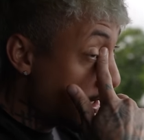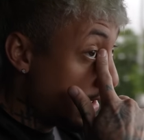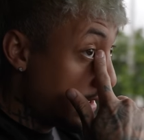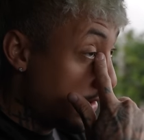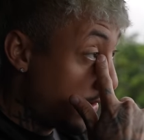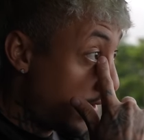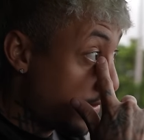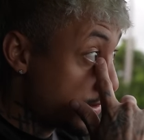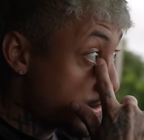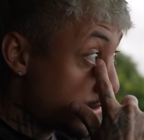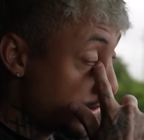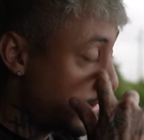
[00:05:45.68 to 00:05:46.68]
You know, I was
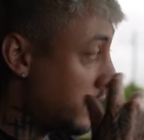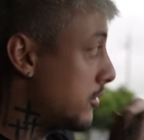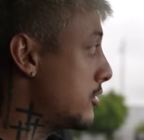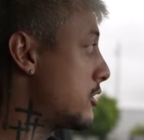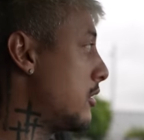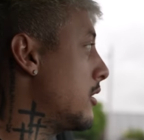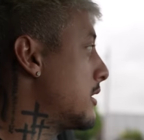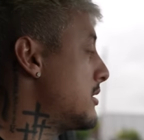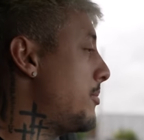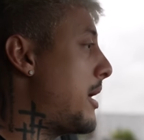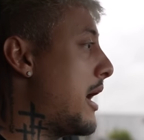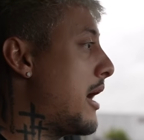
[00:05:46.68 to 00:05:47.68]
told, you know, you should look to
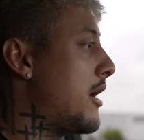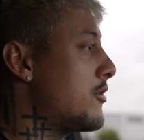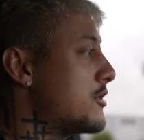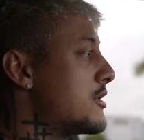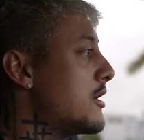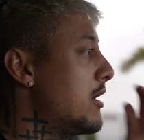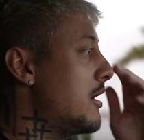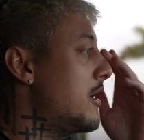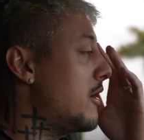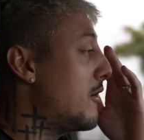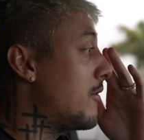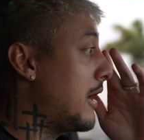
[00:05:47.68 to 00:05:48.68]
buy a house,
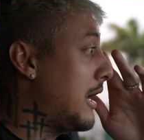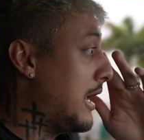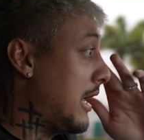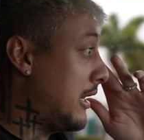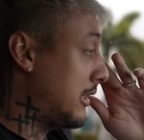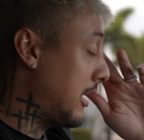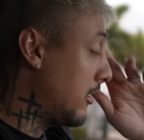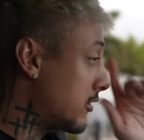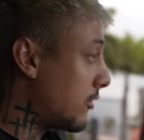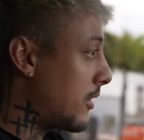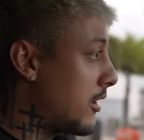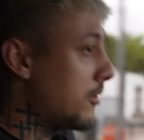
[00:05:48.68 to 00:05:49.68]
right? And I looked
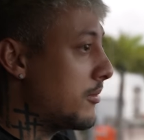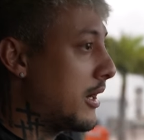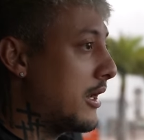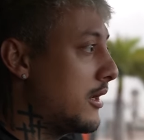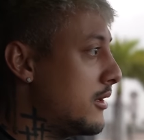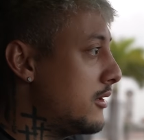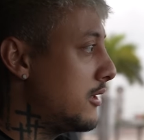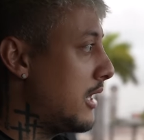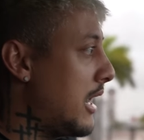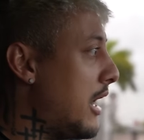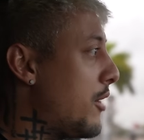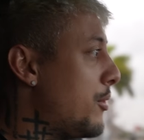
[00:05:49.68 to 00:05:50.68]
around in my
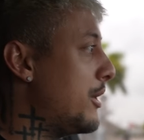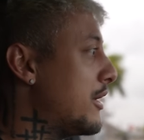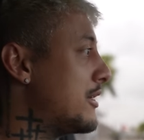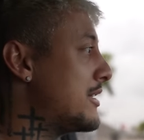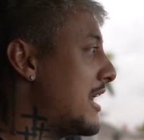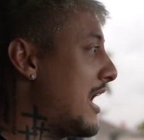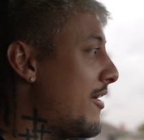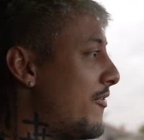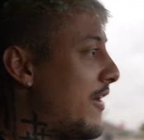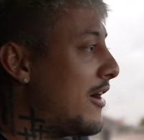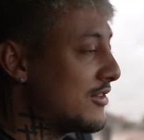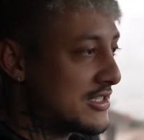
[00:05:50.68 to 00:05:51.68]
area and I
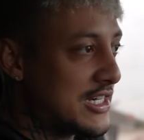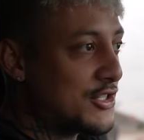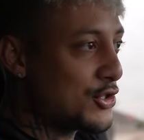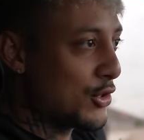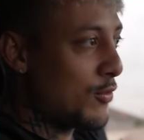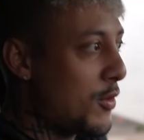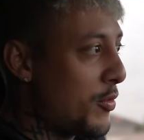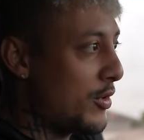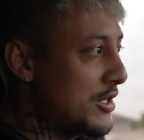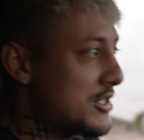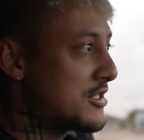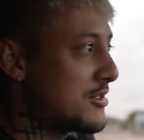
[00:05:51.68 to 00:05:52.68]
found essentially what
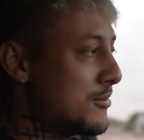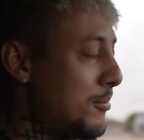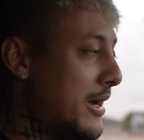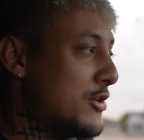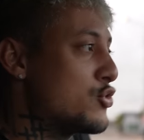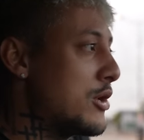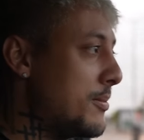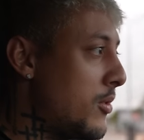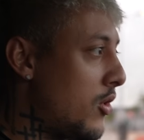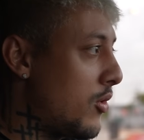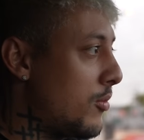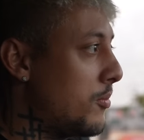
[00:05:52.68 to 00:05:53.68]
was my dream
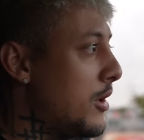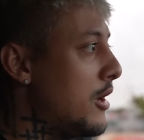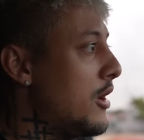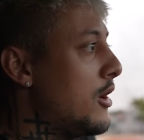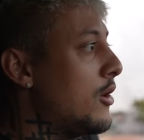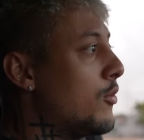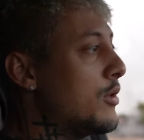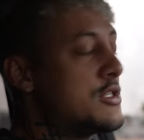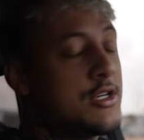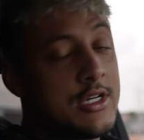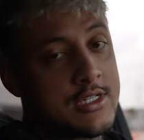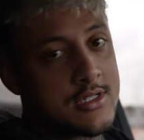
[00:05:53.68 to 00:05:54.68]
home,
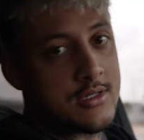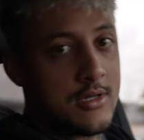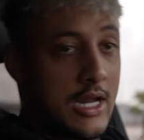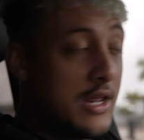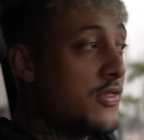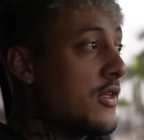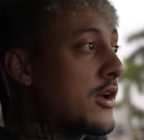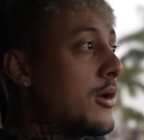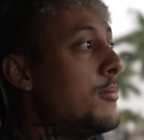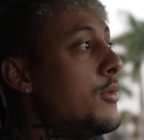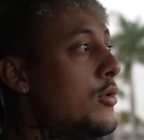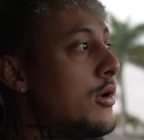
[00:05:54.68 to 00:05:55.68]
which is in the
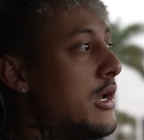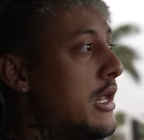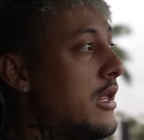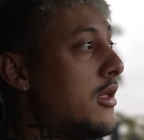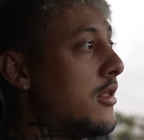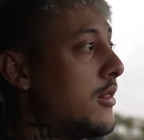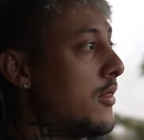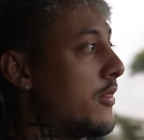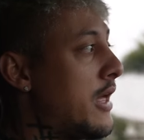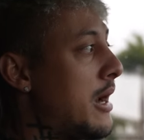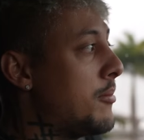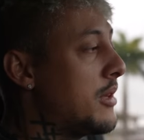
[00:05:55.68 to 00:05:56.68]
community
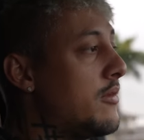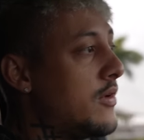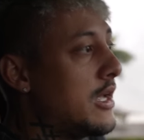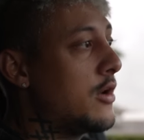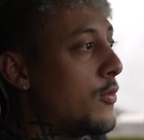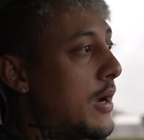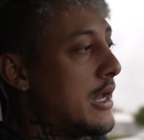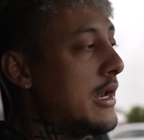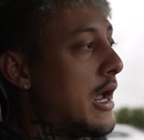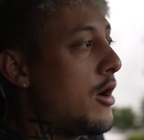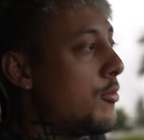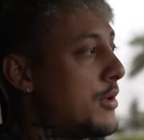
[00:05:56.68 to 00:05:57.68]
that I'm living in right
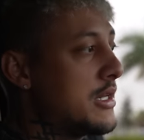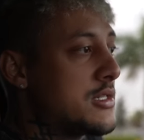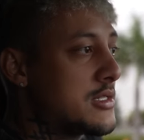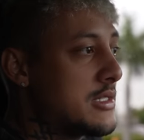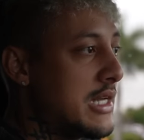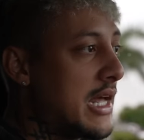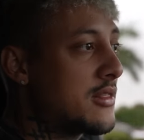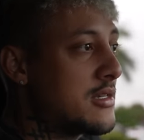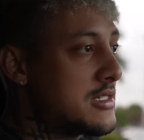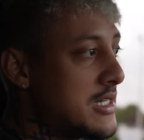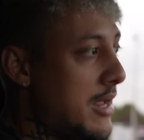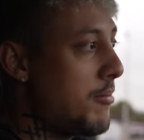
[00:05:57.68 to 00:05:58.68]
now, but it's not the
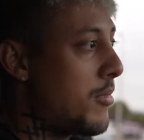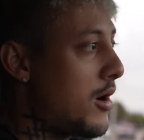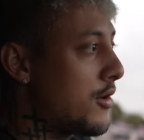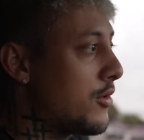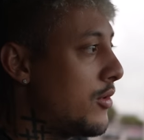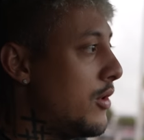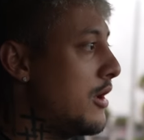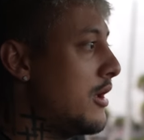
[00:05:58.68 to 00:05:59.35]
same model